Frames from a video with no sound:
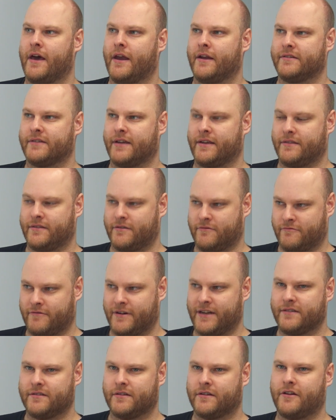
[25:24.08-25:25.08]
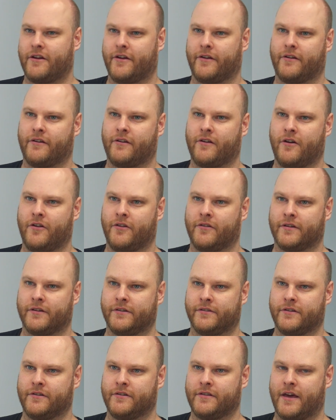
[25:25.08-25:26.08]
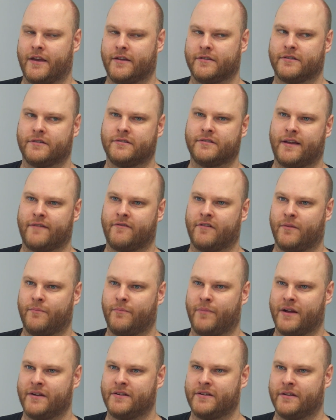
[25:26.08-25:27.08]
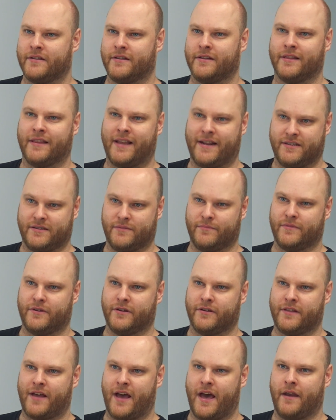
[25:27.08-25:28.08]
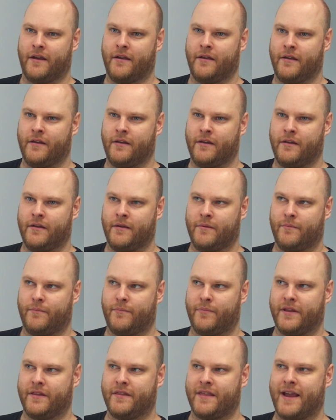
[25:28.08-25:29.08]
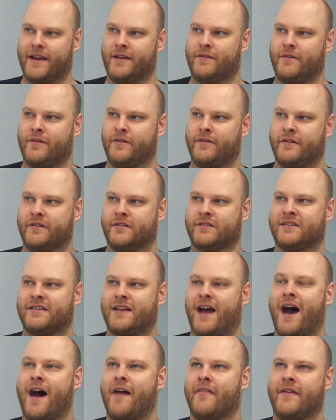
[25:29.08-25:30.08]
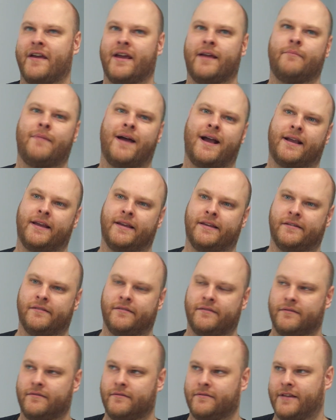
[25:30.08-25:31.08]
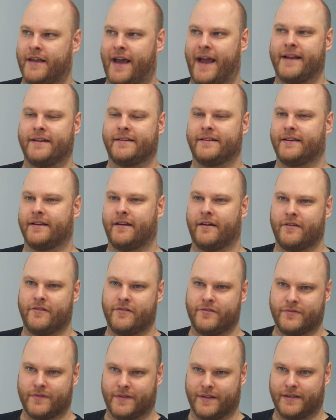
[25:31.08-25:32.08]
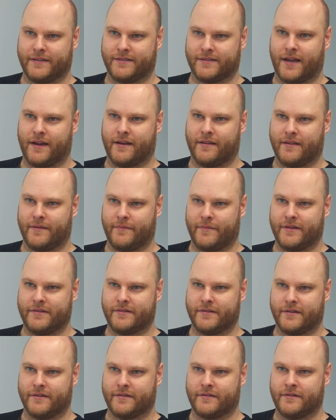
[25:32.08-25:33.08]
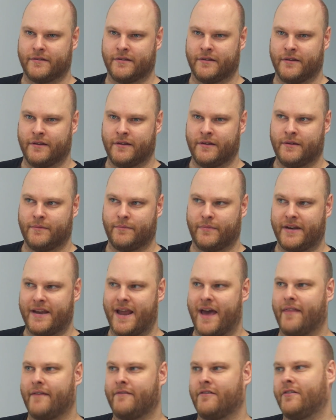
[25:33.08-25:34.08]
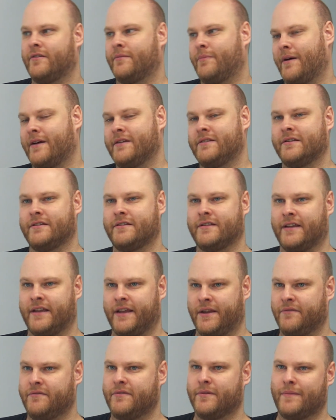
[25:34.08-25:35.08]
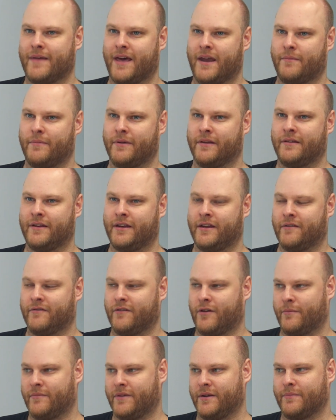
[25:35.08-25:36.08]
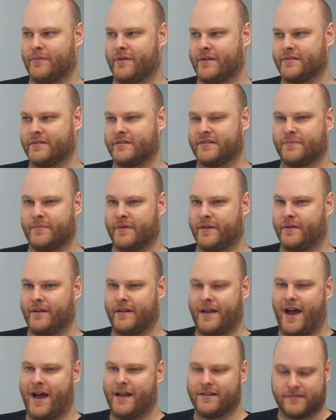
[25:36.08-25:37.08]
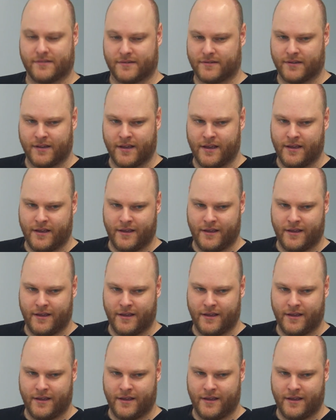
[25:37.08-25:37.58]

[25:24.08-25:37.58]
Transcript: And I say the reason Coca Cola can do that is because they've got a budget that lets them do that. Okay. But they didn't start there back in the 1800s yeah. when they started their business. Yeah. But now they've got the budget to give them that ability of buy new products. But us,